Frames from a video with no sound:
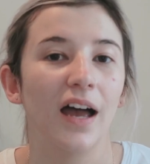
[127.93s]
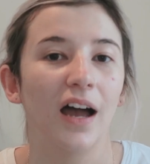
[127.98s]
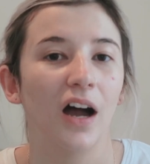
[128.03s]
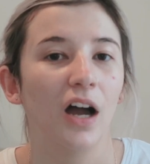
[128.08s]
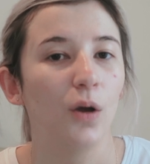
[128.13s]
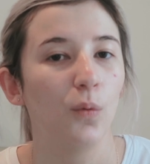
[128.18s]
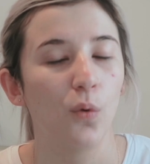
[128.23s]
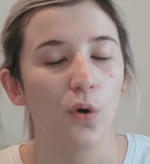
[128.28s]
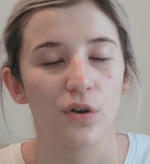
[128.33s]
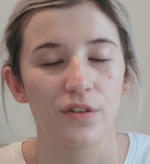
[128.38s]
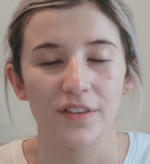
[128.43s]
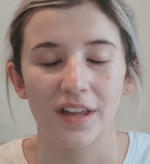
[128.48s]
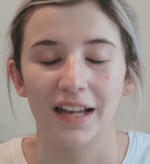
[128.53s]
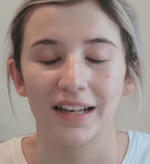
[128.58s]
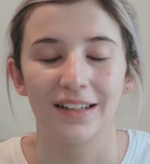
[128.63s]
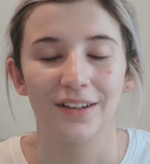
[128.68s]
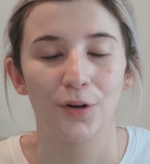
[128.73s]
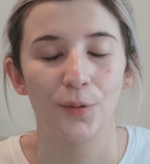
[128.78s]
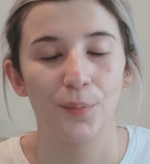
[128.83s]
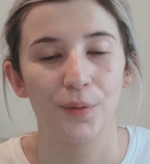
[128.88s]
I want that
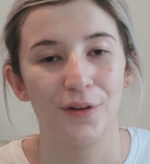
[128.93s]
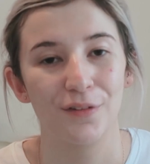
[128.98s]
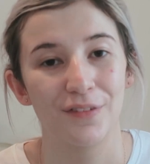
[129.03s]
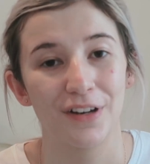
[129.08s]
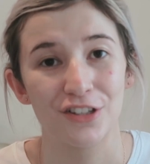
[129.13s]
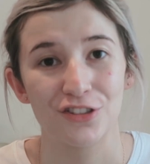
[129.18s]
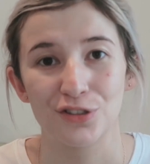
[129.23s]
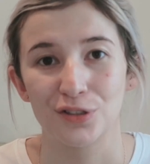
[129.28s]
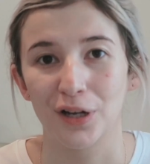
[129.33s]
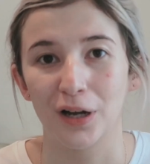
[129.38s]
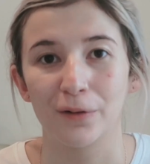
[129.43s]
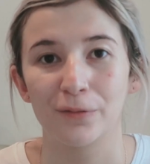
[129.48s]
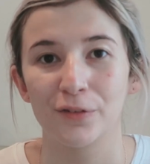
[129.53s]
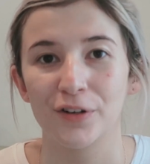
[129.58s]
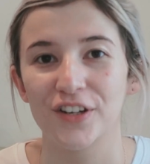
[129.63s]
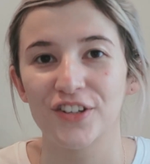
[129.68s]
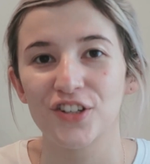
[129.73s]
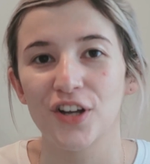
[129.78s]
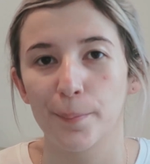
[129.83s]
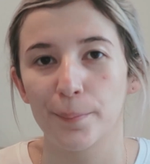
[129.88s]
little bit of extra
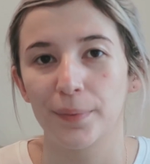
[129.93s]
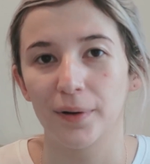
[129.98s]
coverage,